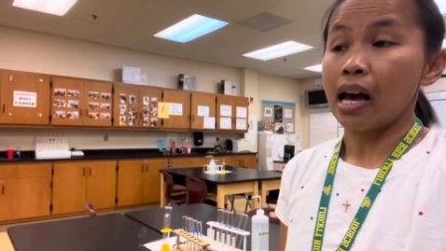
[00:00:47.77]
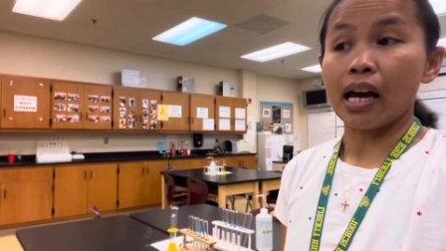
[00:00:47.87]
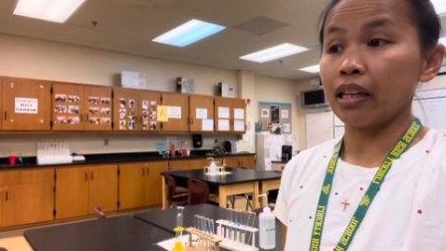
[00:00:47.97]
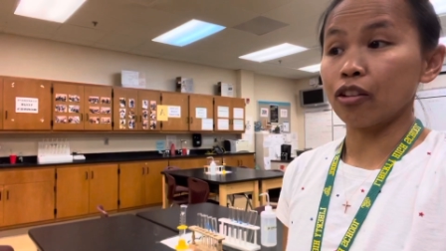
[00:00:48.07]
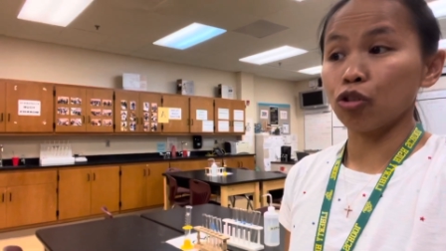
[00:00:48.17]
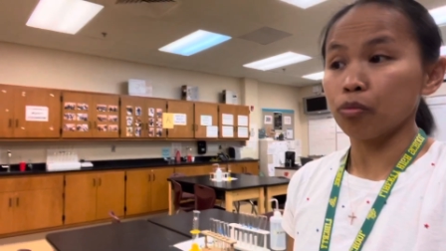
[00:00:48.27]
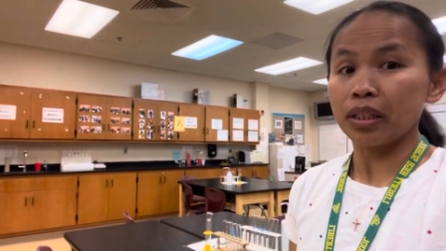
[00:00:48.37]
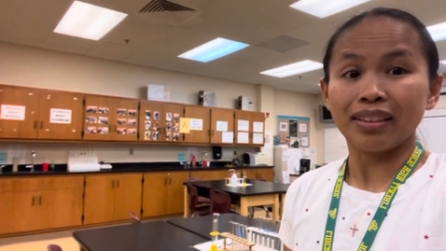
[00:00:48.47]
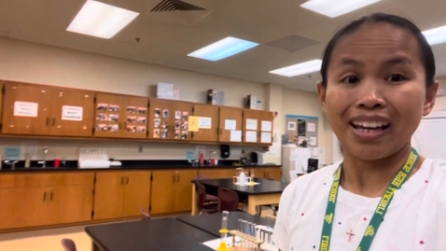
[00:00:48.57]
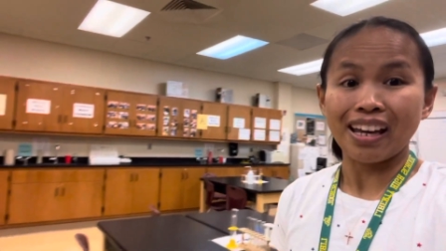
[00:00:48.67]
uh, it took
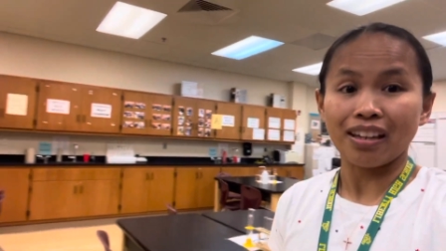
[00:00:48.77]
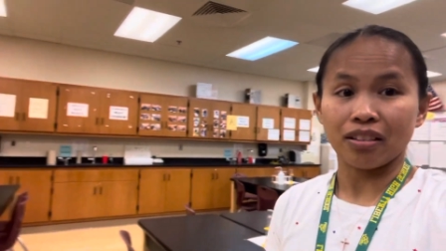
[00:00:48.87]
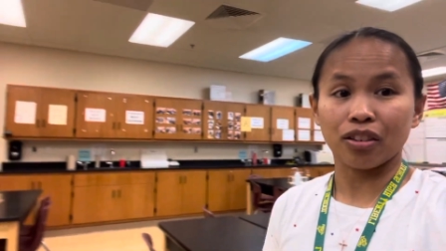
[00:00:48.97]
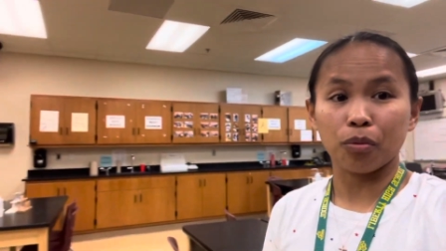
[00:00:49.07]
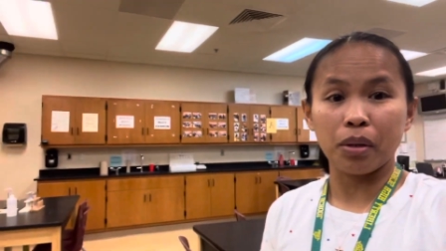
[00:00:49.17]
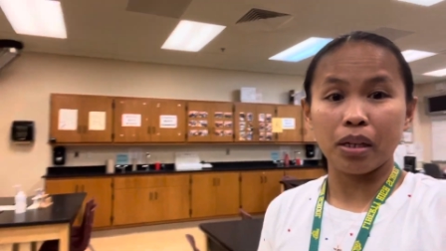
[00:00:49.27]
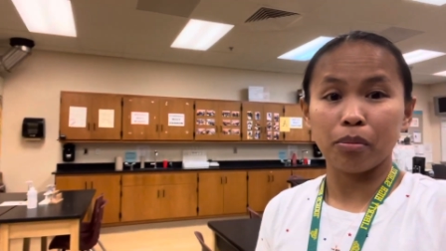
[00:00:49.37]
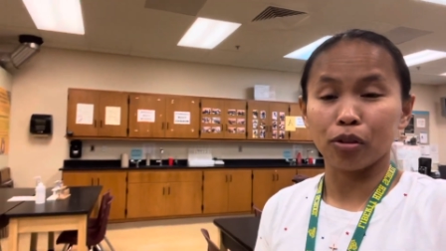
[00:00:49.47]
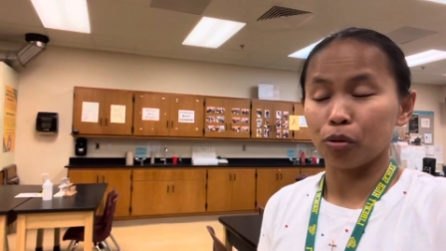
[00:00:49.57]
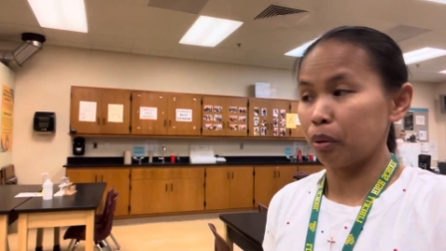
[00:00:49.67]
me days to be
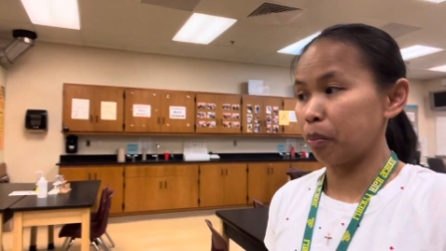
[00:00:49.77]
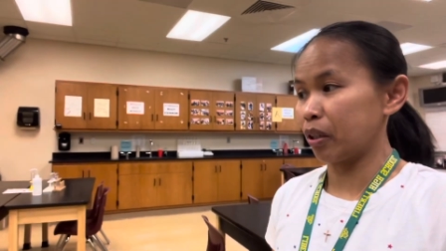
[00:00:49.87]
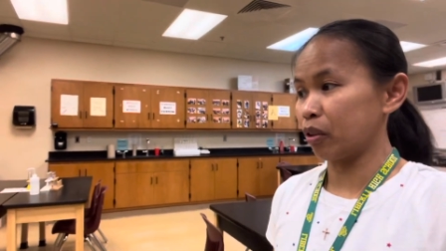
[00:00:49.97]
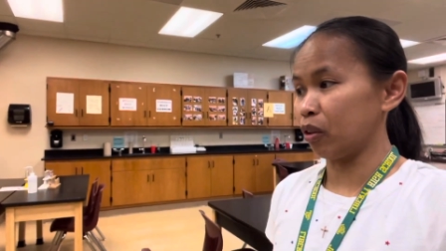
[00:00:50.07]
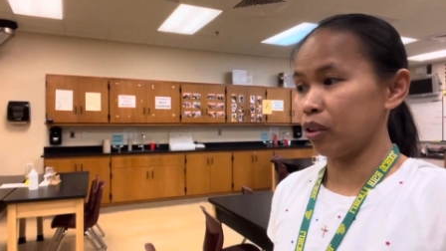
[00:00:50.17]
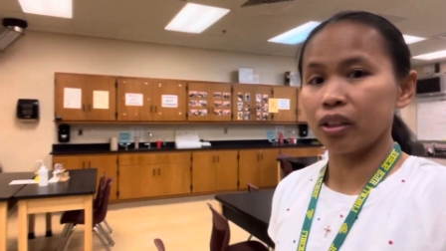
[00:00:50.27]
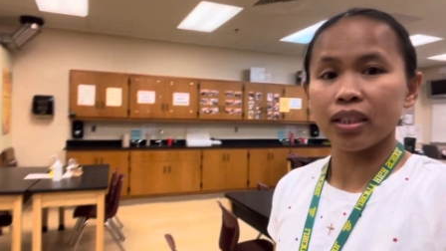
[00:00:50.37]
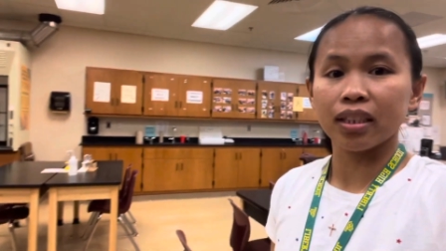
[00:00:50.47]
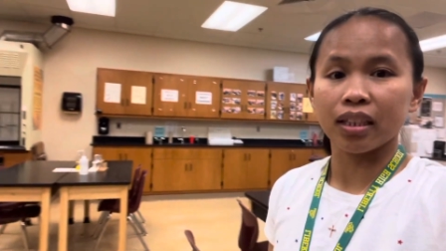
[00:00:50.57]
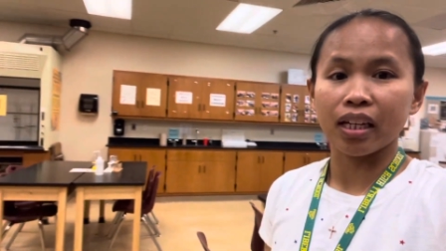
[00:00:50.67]
able to prepare all
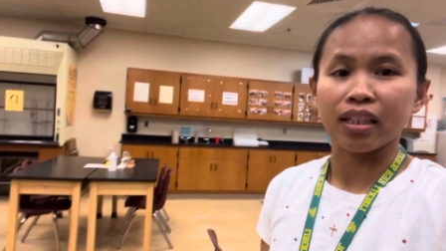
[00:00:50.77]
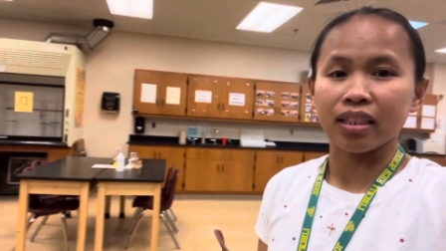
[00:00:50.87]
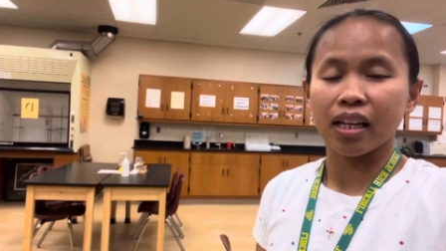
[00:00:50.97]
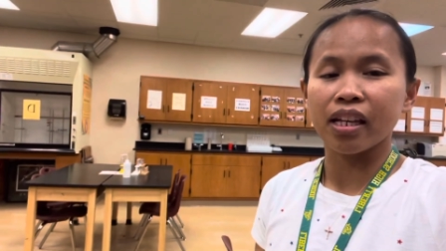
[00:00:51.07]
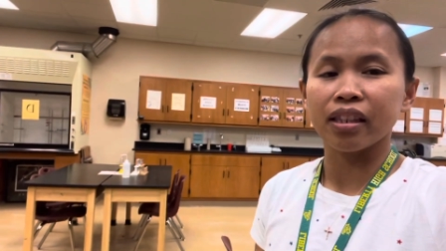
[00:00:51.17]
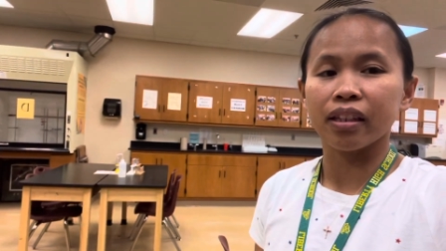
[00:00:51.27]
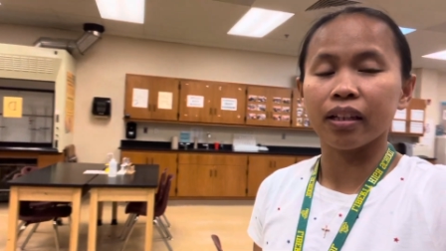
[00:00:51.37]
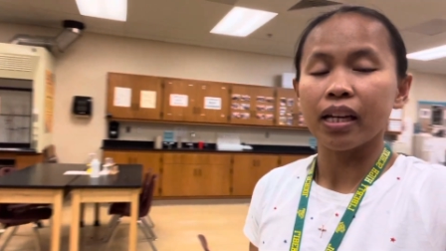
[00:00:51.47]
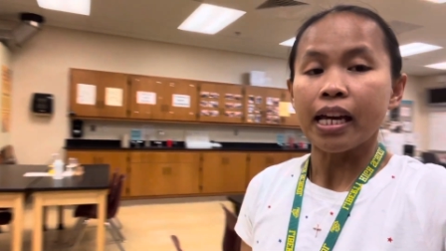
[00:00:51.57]
these things and then